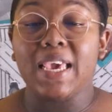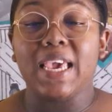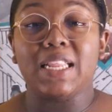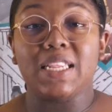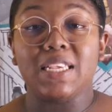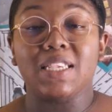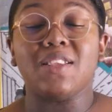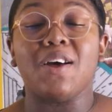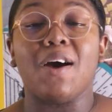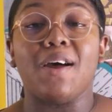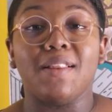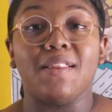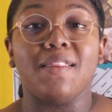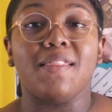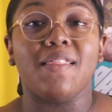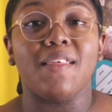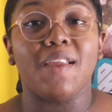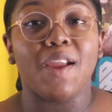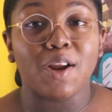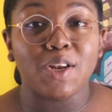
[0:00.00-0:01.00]
it is
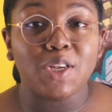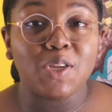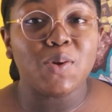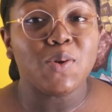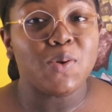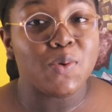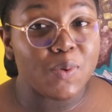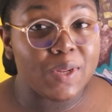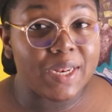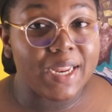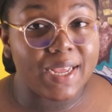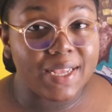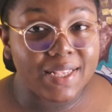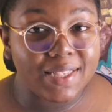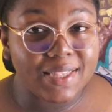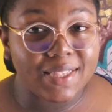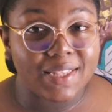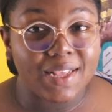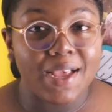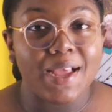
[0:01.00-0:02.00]
on their to-do
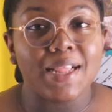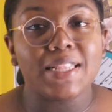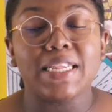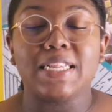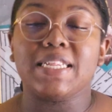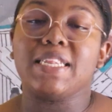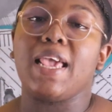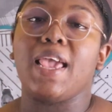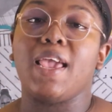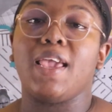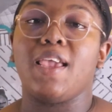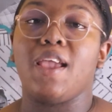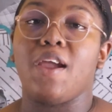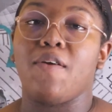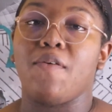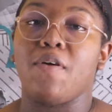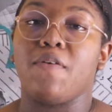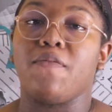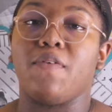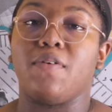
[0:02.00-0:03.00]
list to take
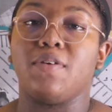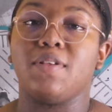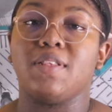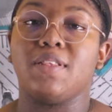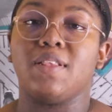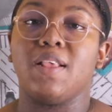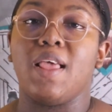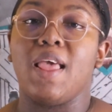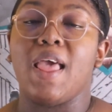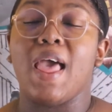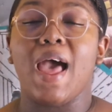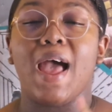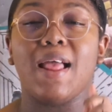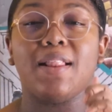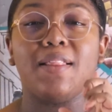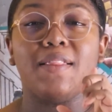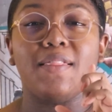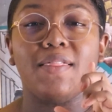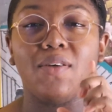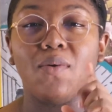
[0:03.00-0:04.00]
care of us.
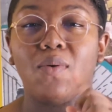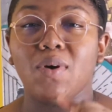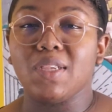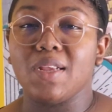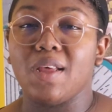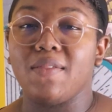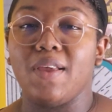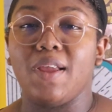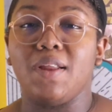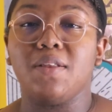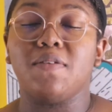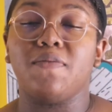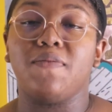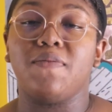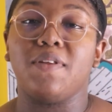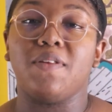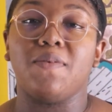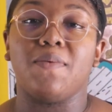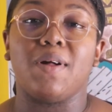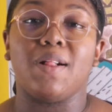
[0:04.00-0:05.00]
And those are the
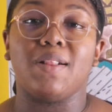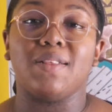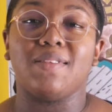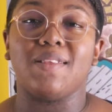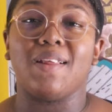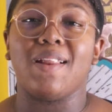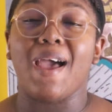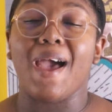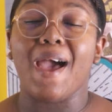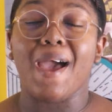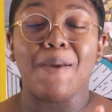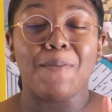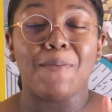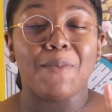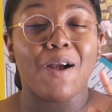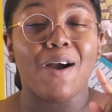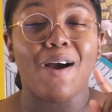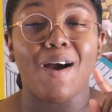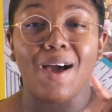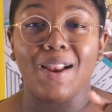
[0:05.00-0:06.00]
individuals that
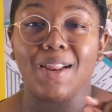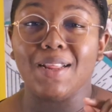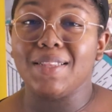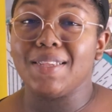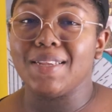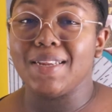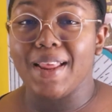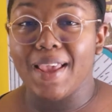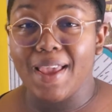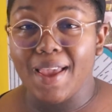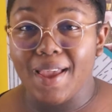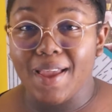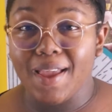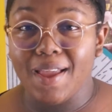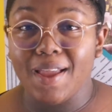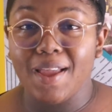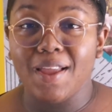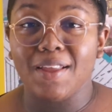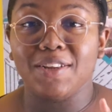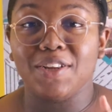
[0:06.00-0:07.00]
I'm calling
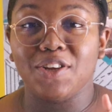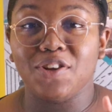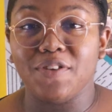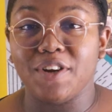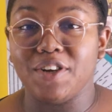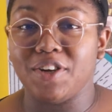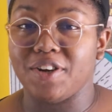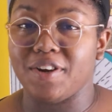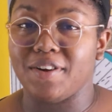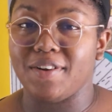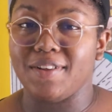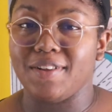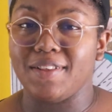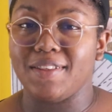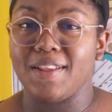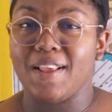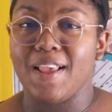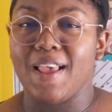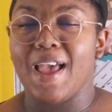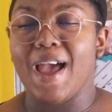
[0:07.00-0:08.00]
today
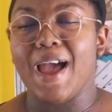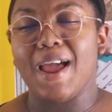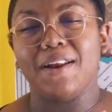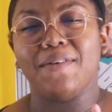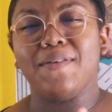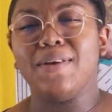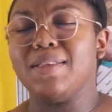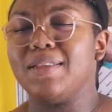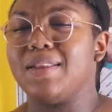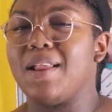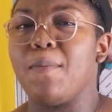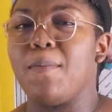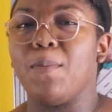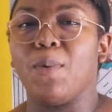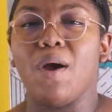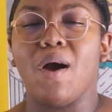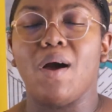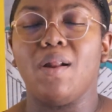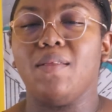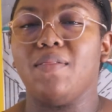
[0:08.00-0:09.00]
treasures. And the reason
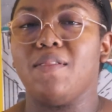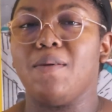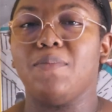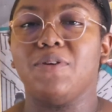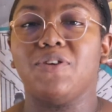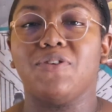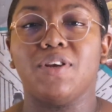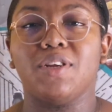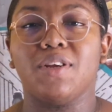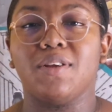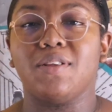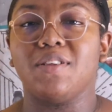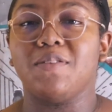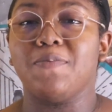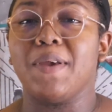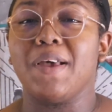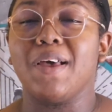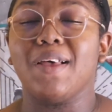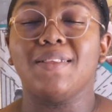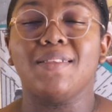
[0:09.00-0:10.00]
I'm calling them treasures is
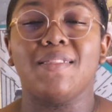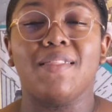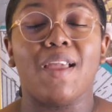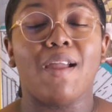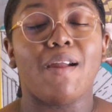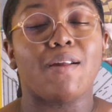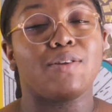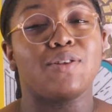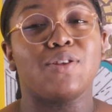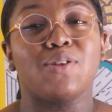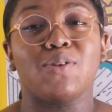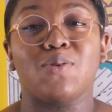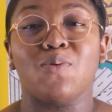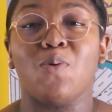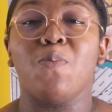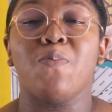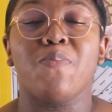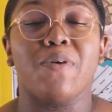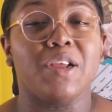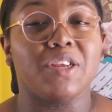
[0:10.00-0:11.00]
because they are
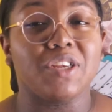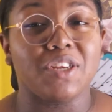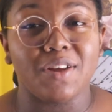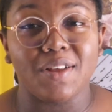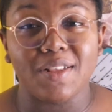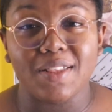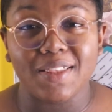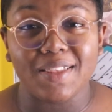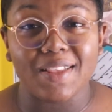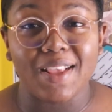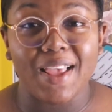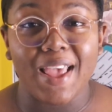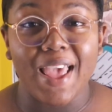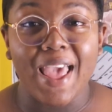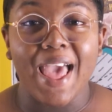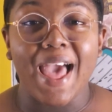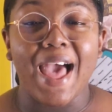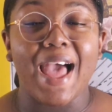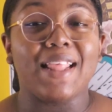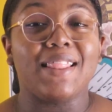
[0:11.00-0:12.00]
so precious,
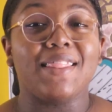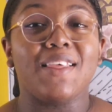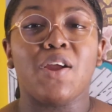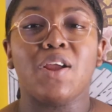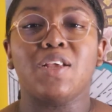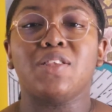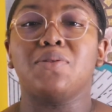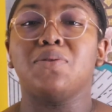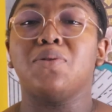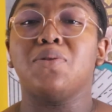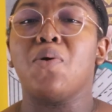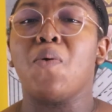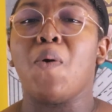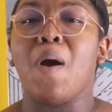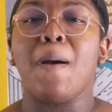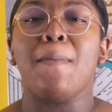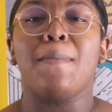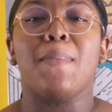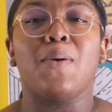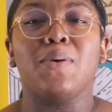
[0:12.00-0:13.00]
and there is
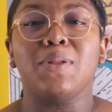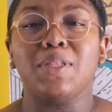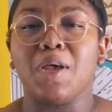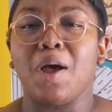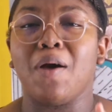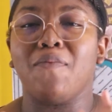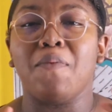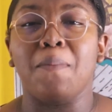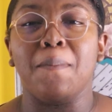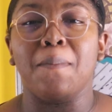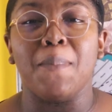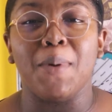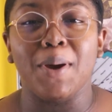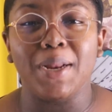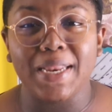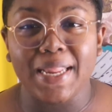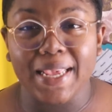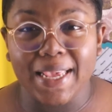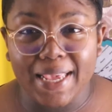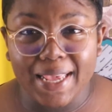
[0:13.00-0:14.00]
no amount of
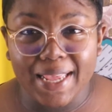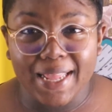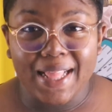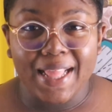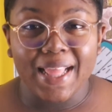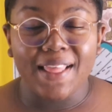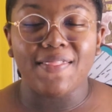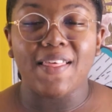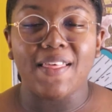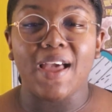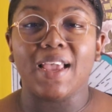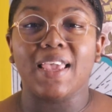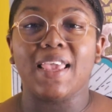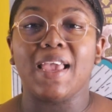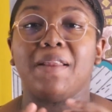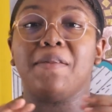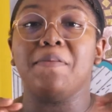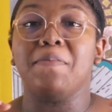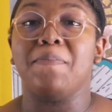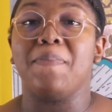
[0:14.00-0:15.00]
money that
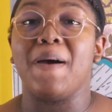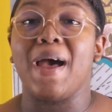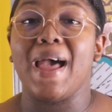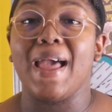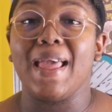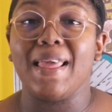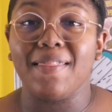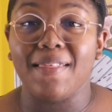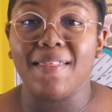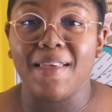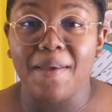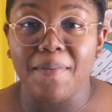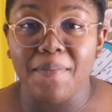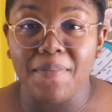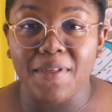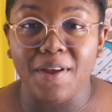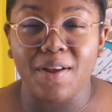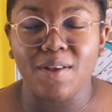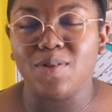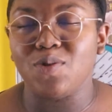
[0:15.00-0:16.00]
can buy
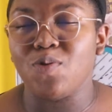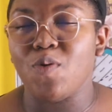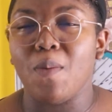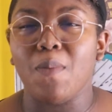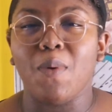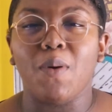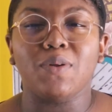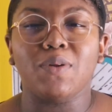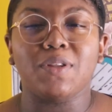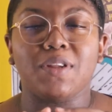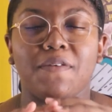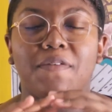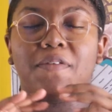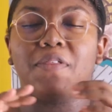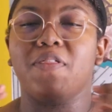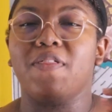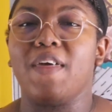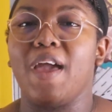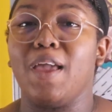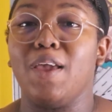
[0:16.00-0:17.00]
them. There is no amount of
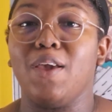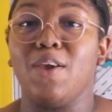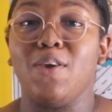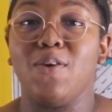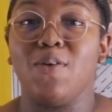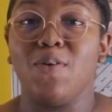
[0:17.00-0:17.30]
thank